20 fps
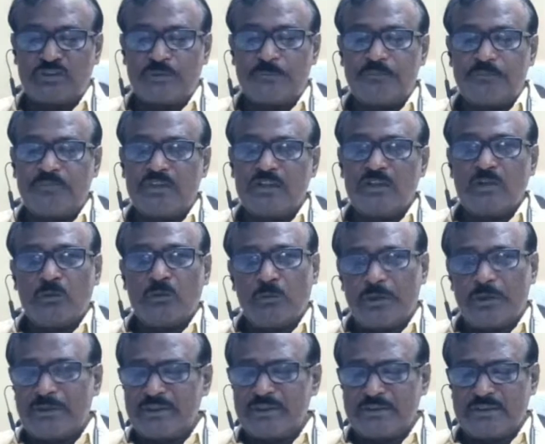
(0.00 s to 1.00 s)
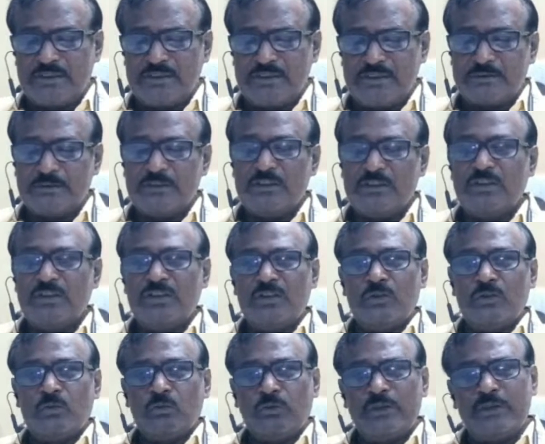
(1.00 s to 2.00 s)
What it says? When a
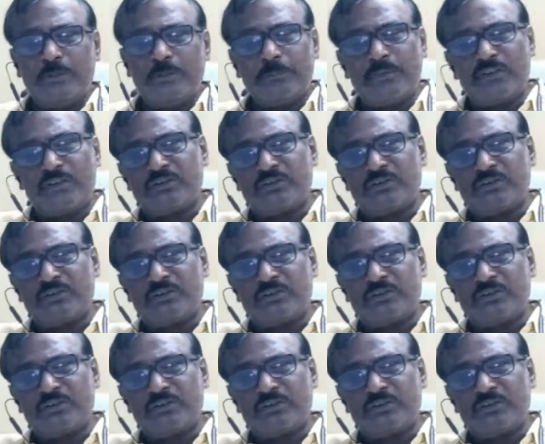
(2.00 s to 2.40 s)
person